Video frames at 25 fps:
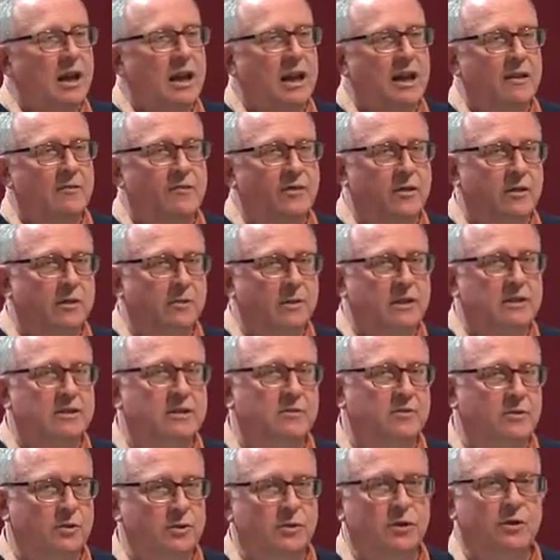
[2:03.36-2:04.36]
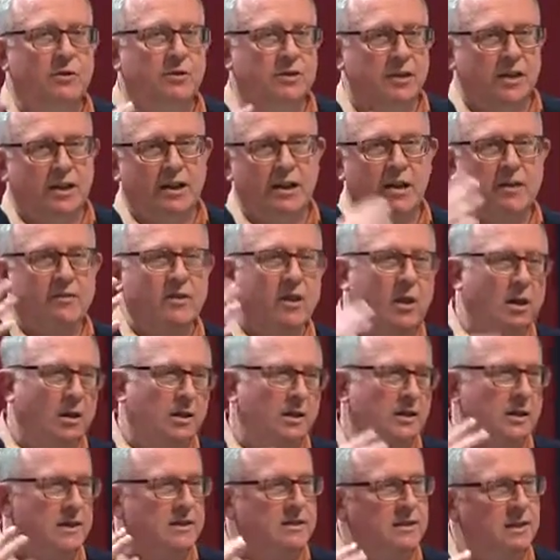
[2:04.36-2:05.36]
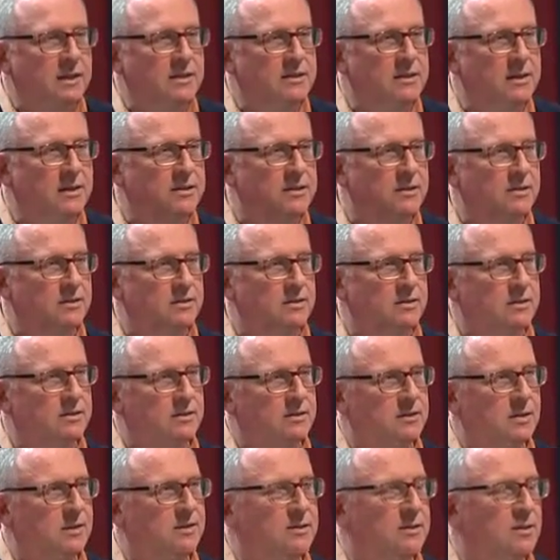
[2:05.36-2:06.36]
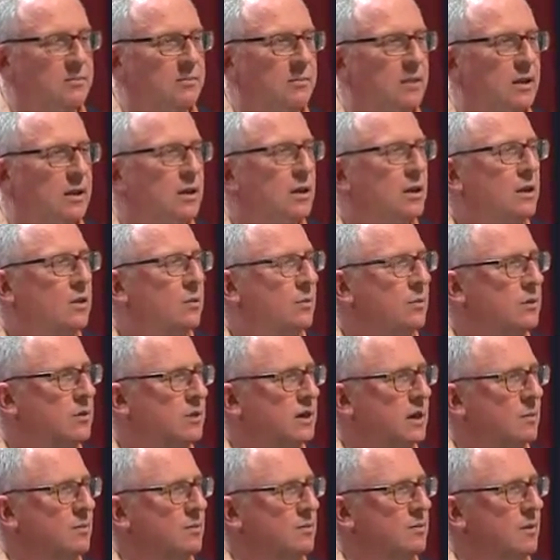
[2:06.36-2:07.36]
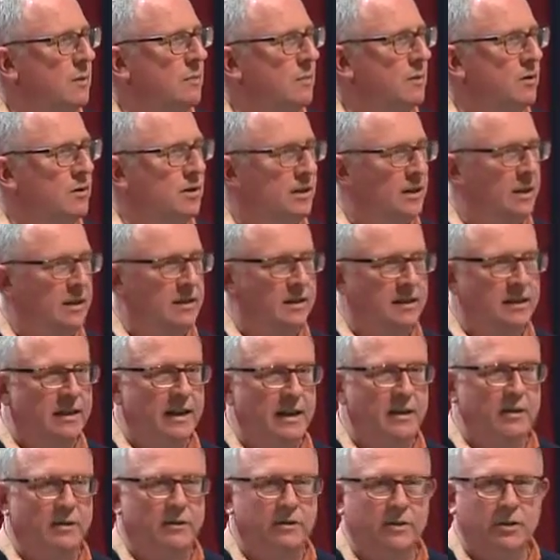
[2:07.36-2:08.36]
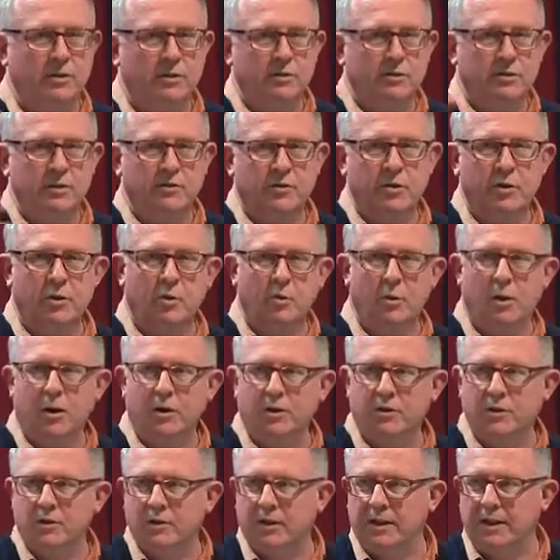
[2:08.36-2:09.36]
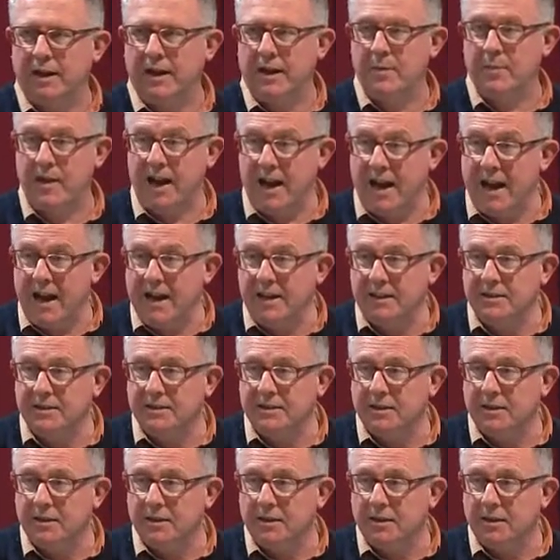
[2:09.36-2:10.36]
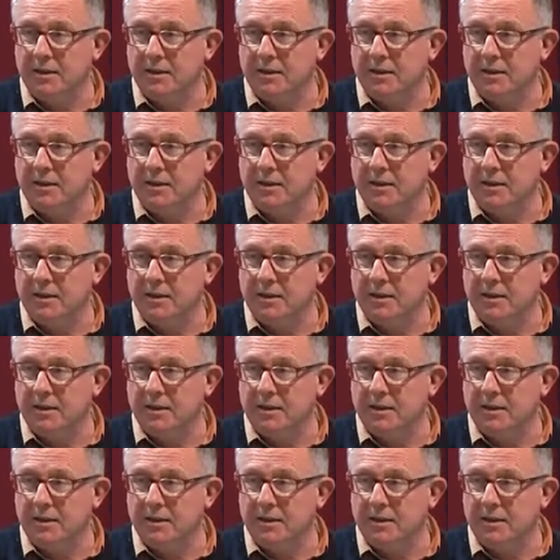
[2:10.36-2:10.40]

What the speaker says: and for the rest of you there's a kind of a hot desking system which enables people to get together. Now those of you who are doing MAs